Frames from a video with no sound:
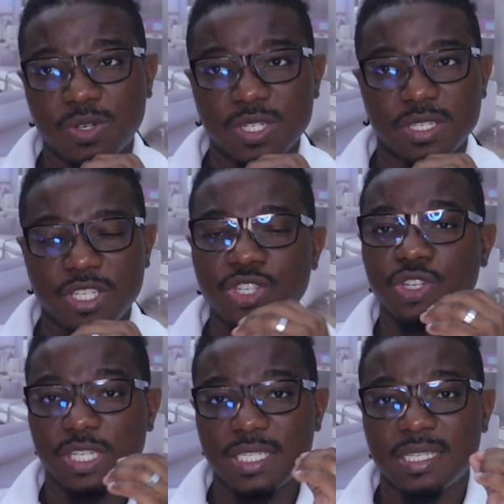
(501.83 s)
but he
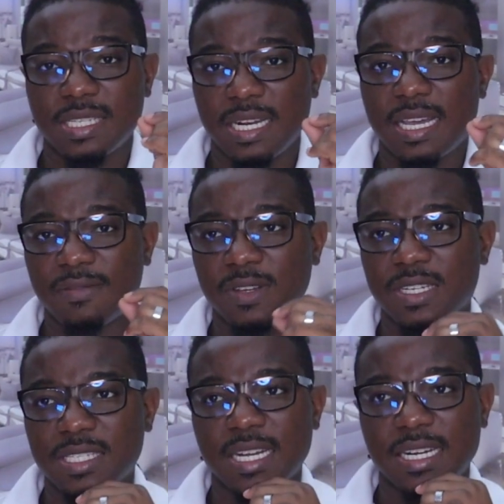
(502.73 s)
should still have on
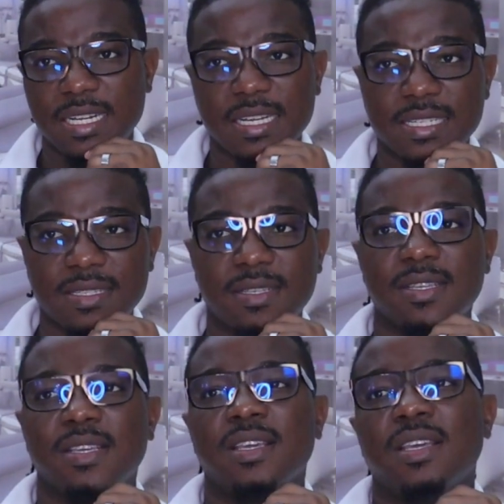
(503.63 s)
his hard hat.
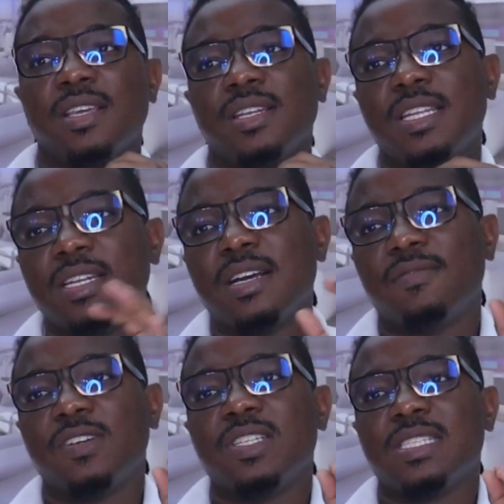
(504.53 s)
Didn't
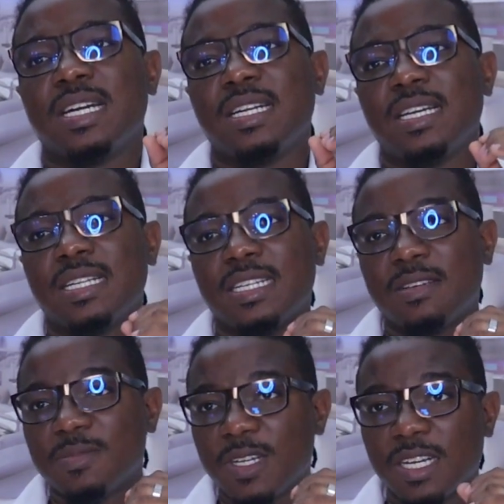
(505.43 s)
have on his hard hat, and
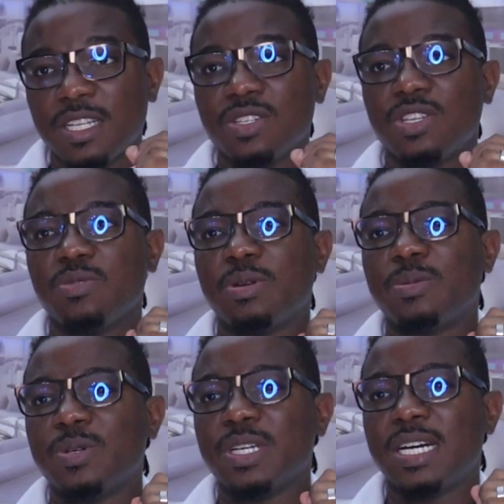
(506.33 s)
I'm talking to him
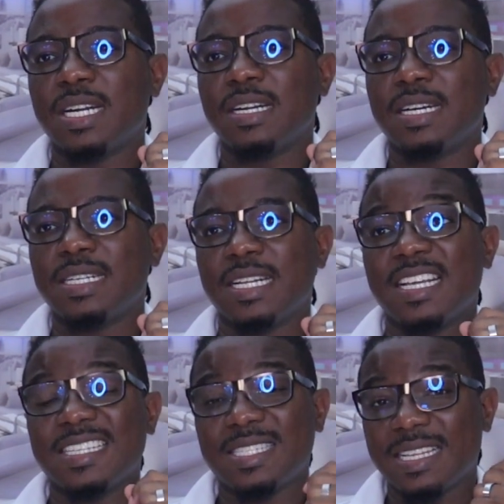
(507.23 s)
about the hard hat. And
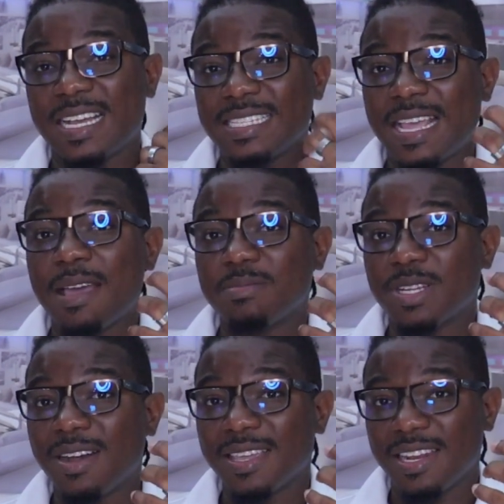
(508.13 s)
as I am
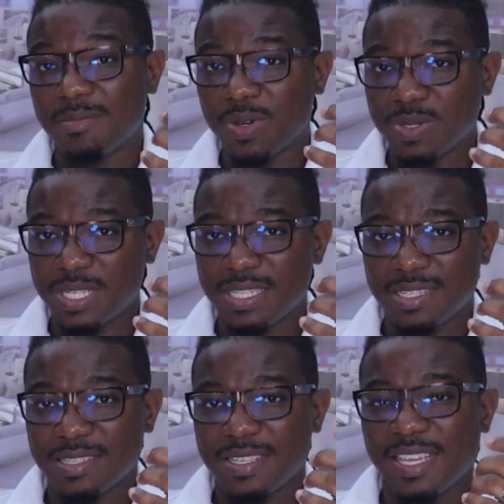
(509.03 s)
talking about it,
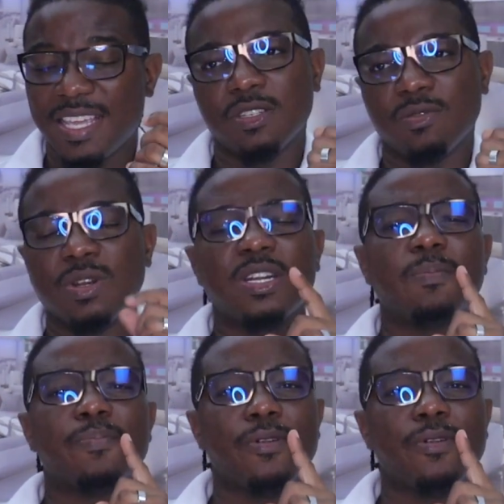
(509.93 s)
one of the